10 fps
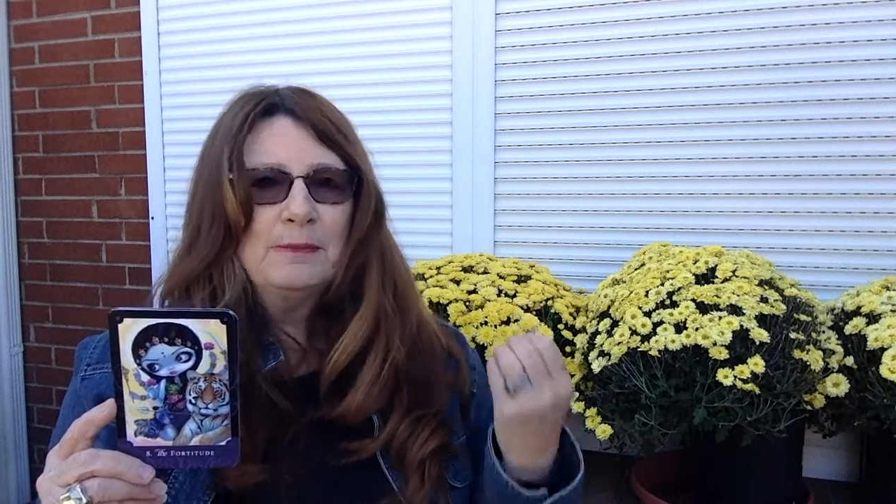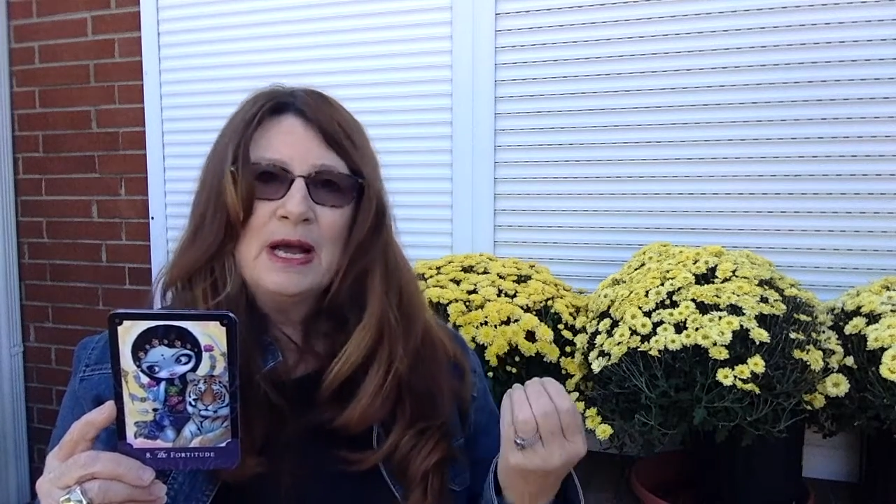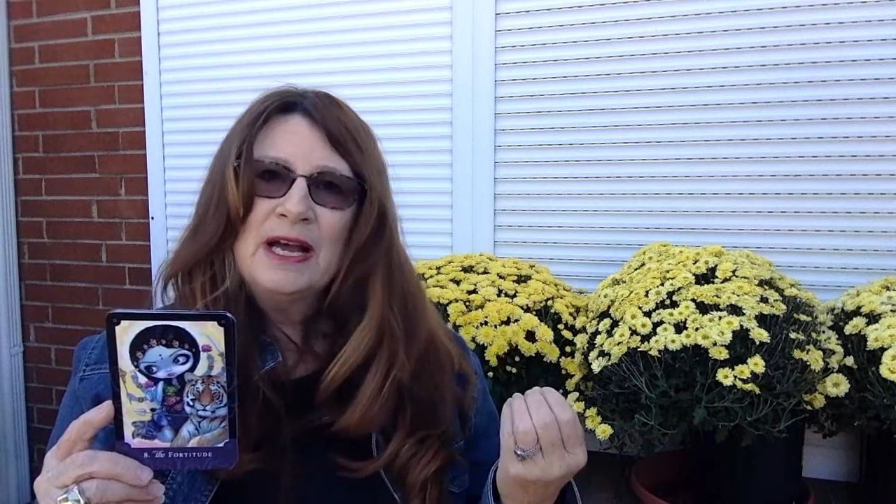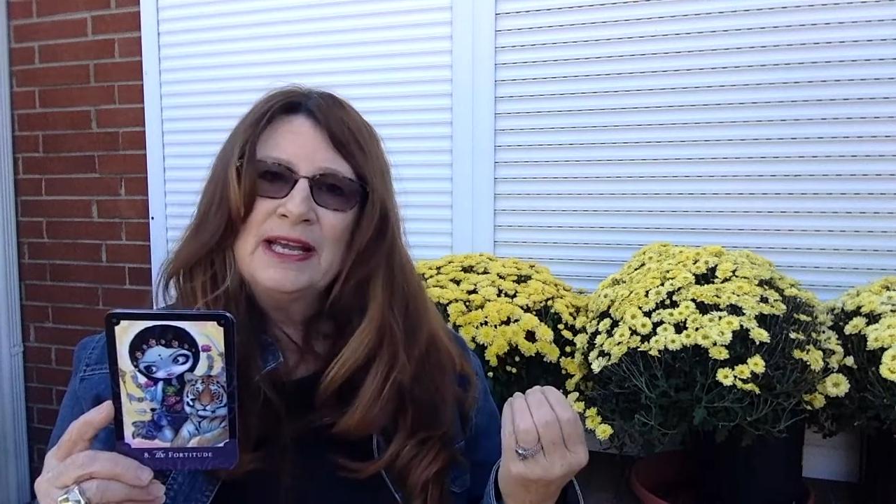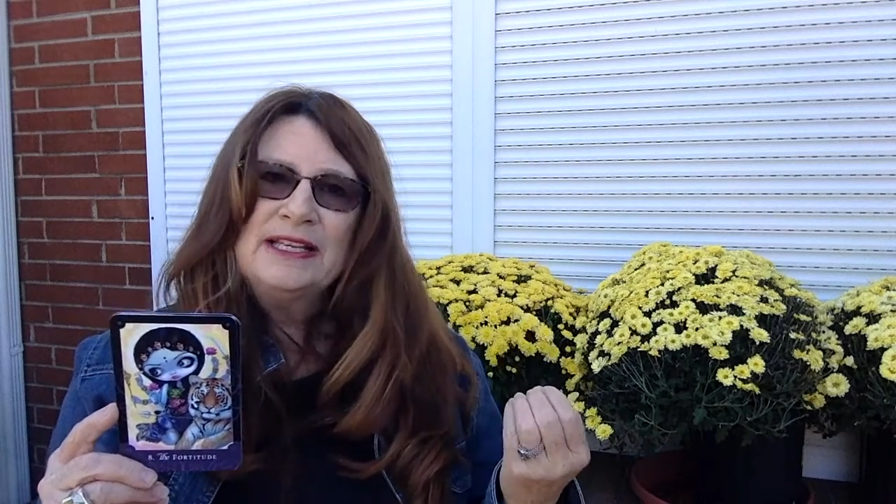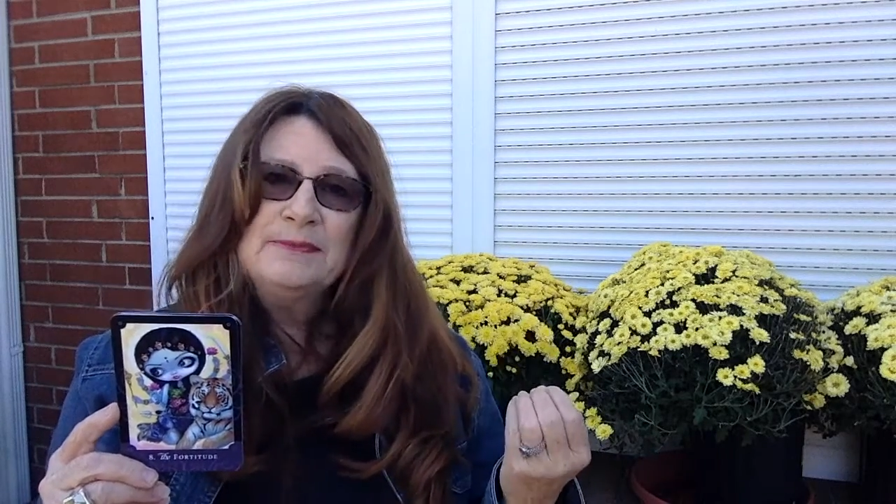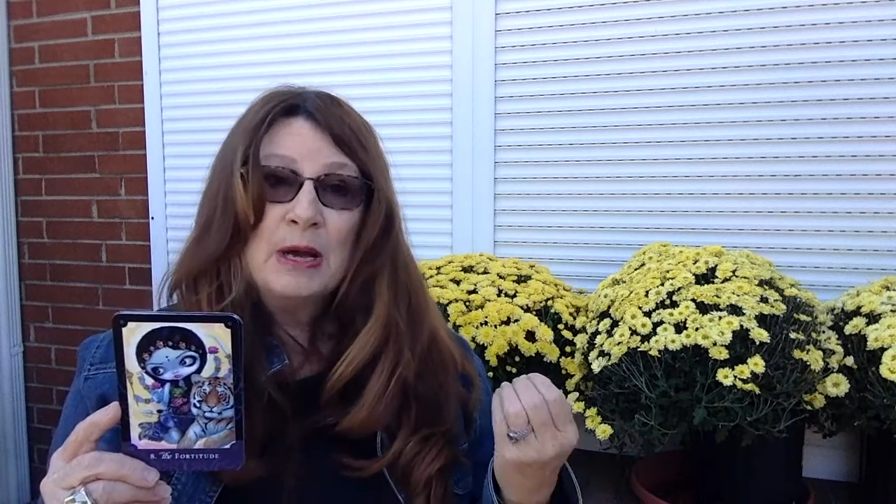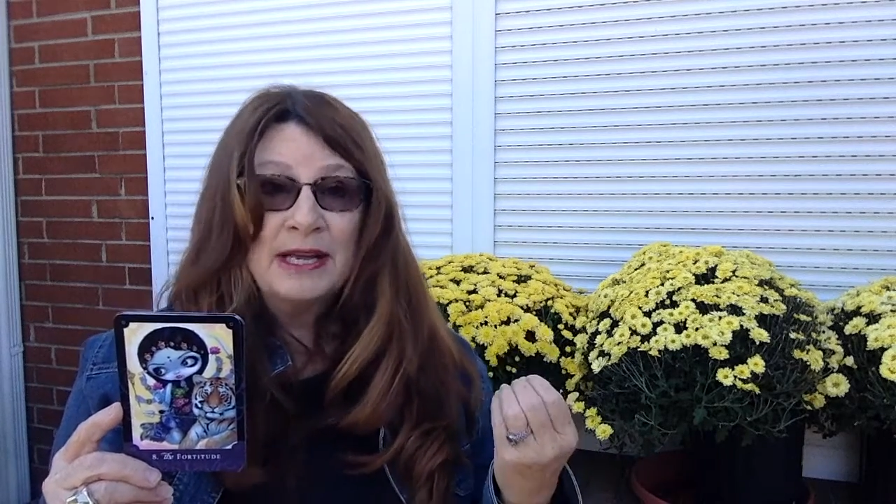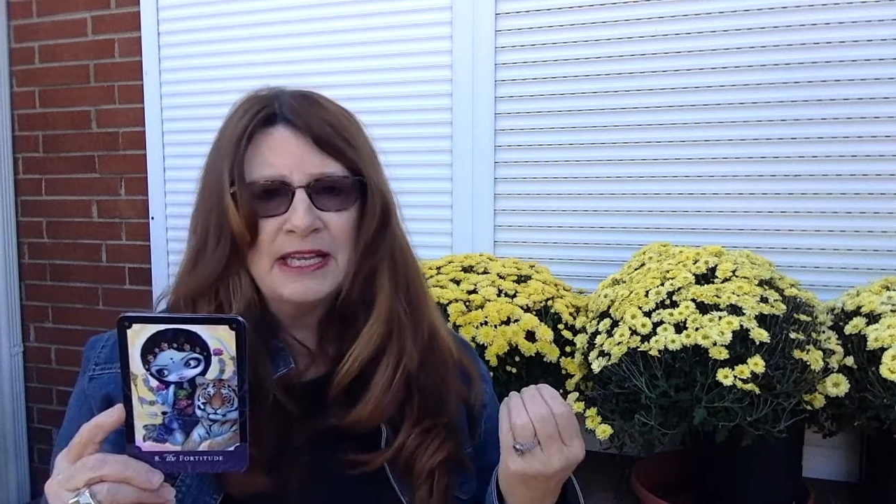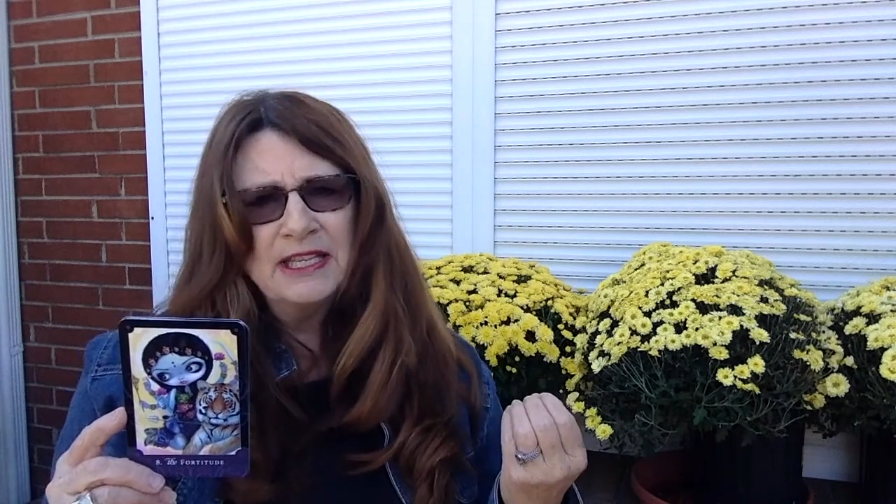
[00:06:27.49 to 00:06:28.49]
mind,
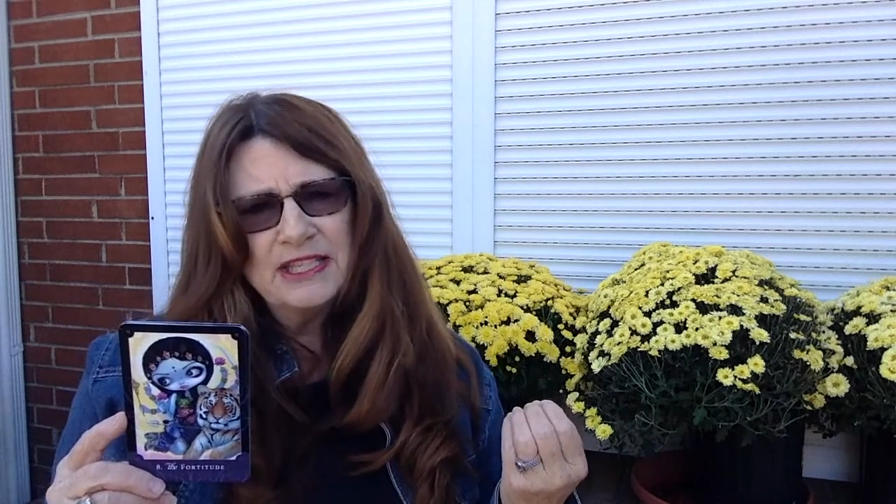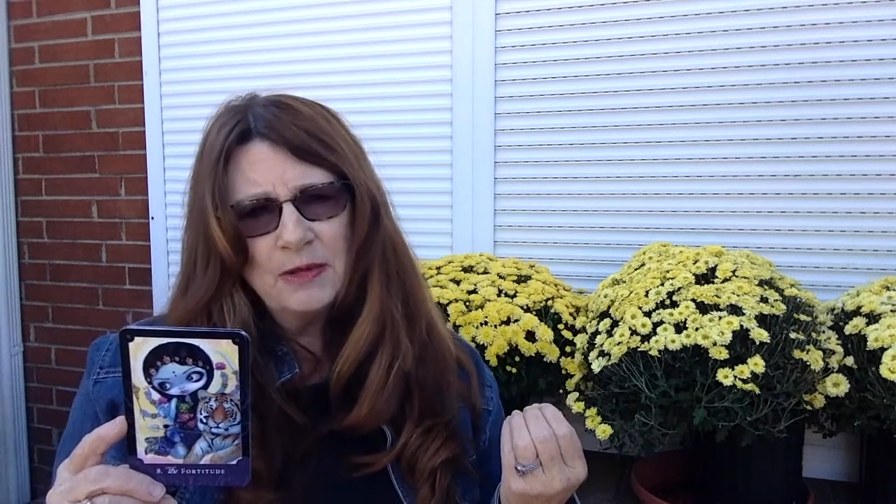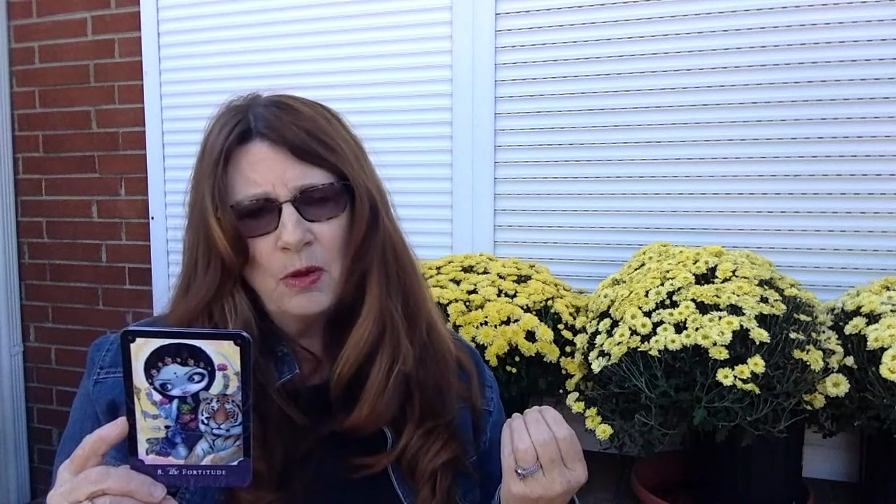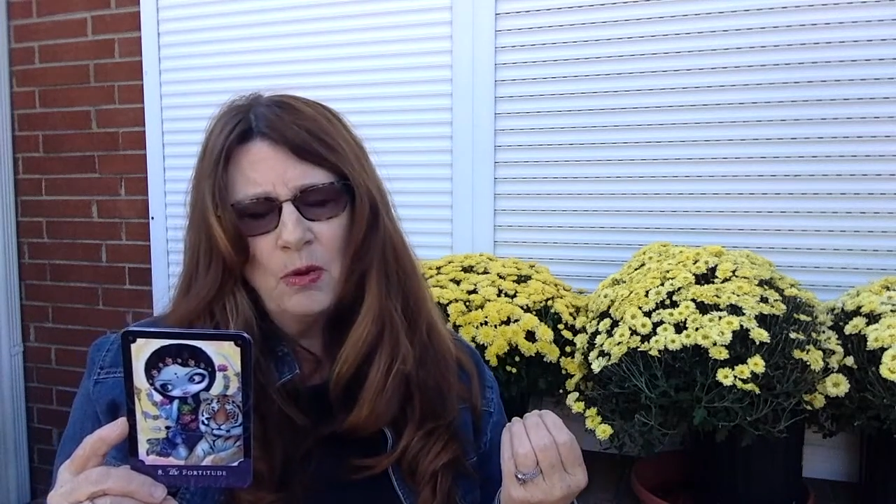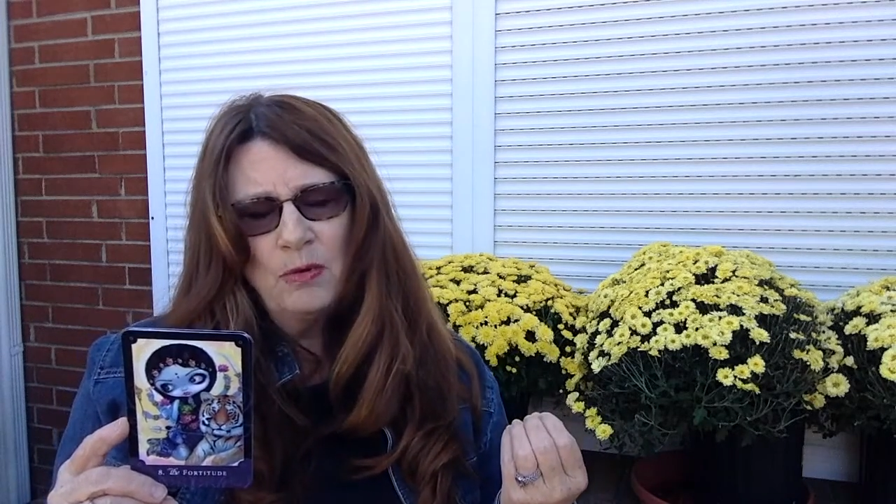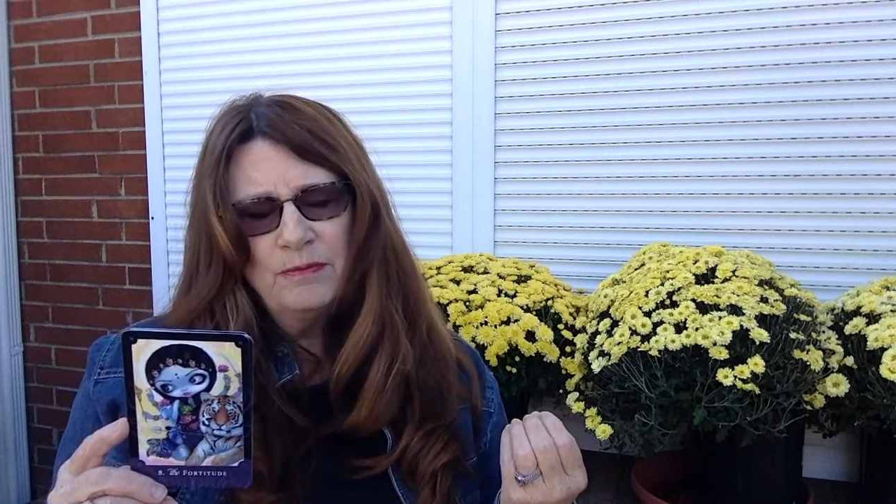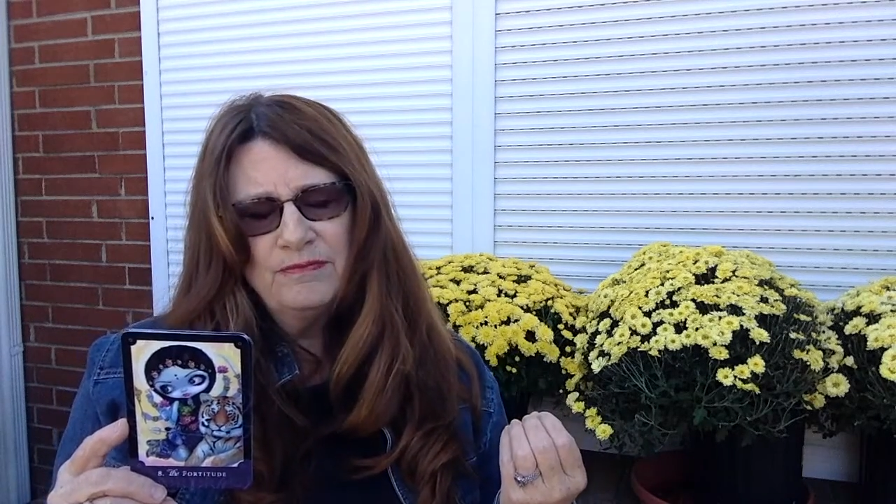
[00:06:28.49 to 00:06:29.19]
body, and soul.